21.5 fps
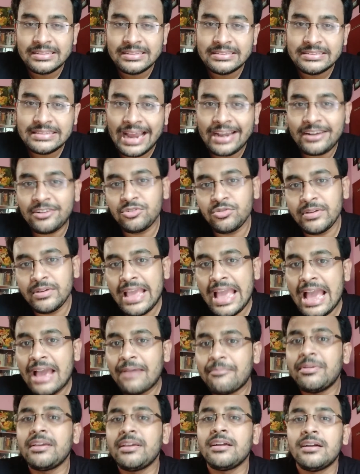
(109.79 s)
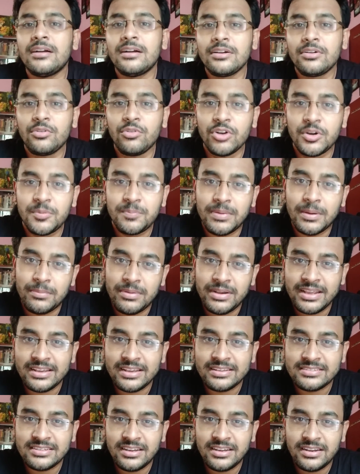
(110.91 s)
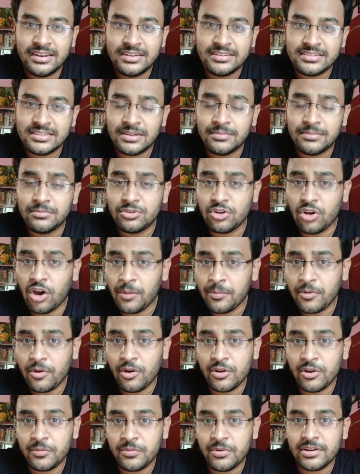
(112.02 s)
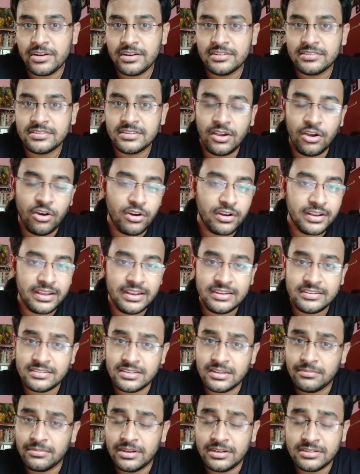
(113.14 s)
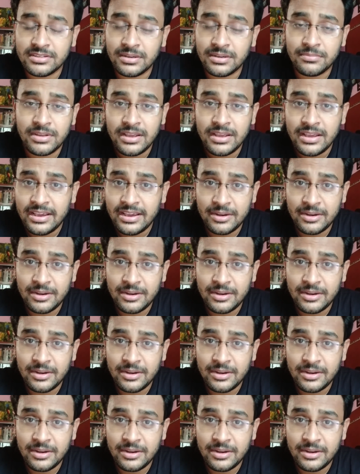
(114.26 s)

that's why having a good publication in some top conference or in some